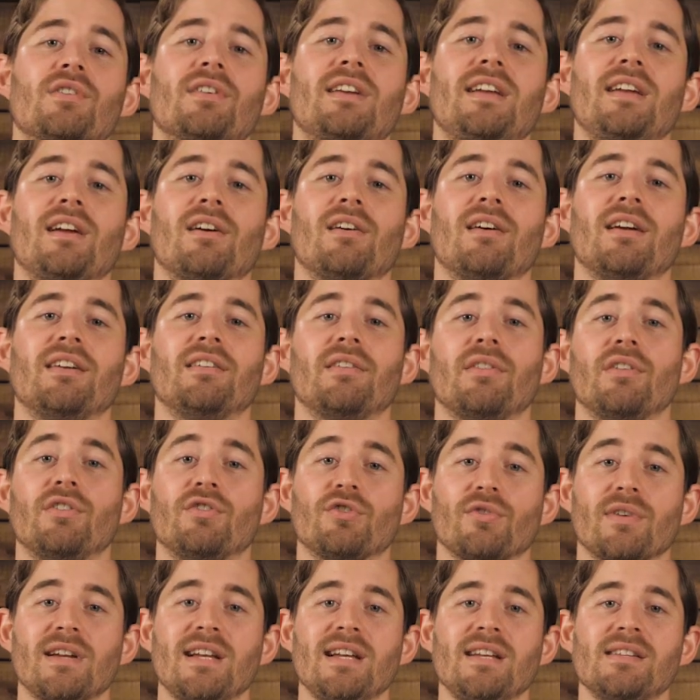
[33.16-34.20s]
your gear into the
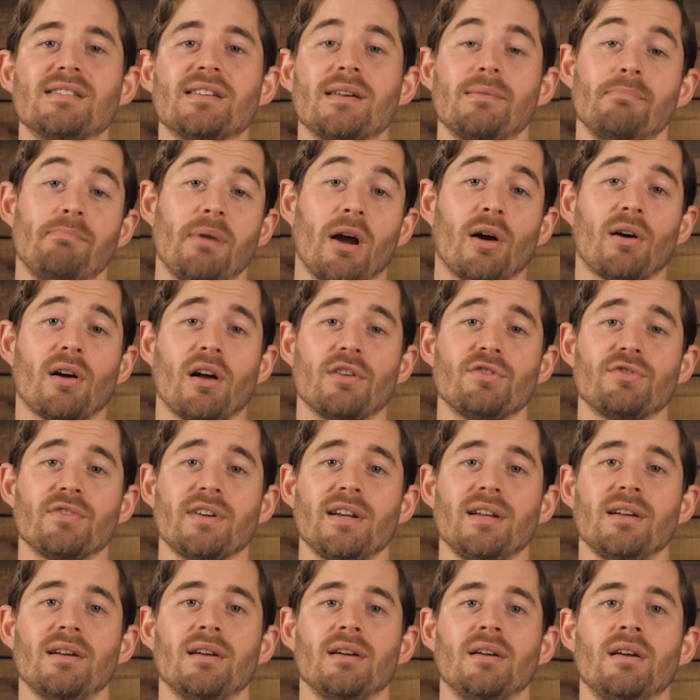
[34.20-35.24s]
trees in bear
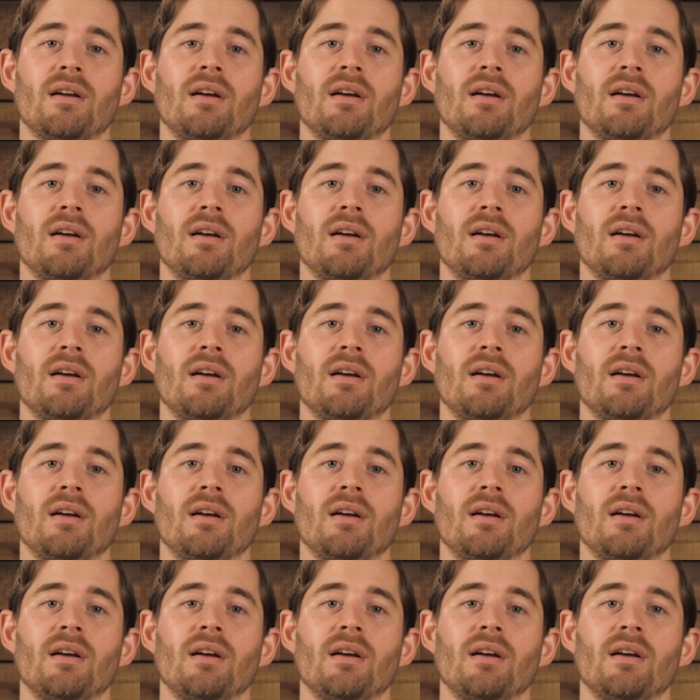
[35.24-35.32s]
country.